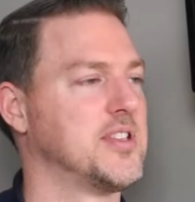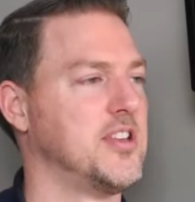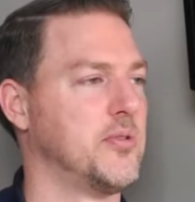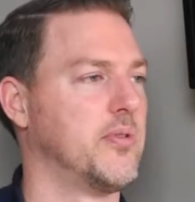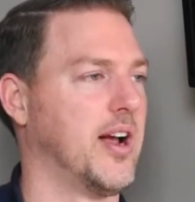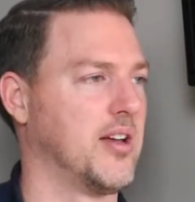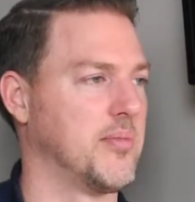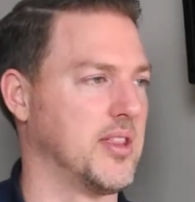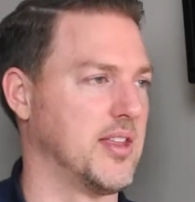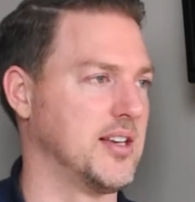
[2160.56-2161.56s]
you would
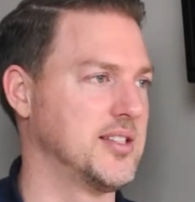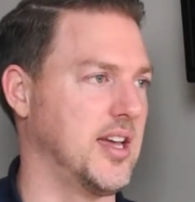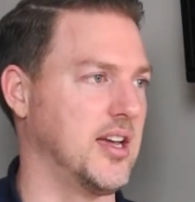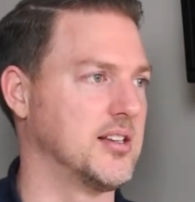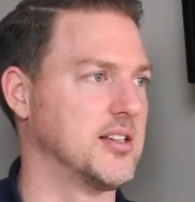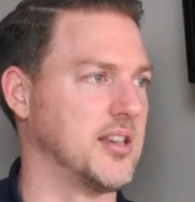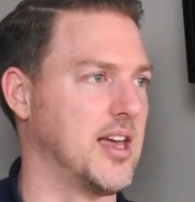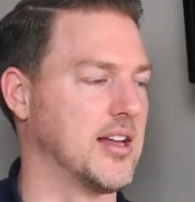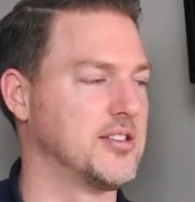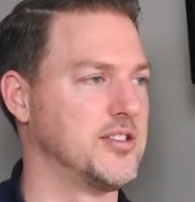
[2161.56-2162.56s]
recommend they take to
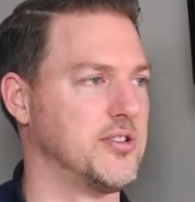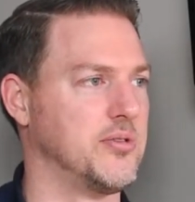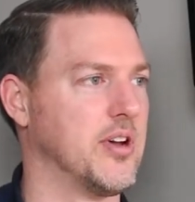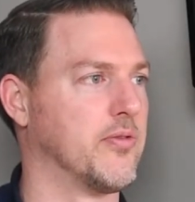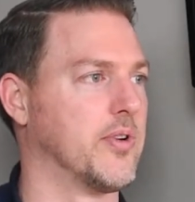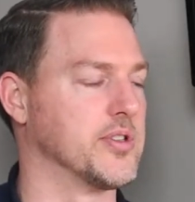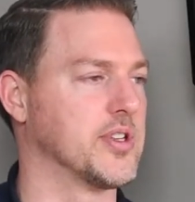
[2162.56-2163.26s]
get to their first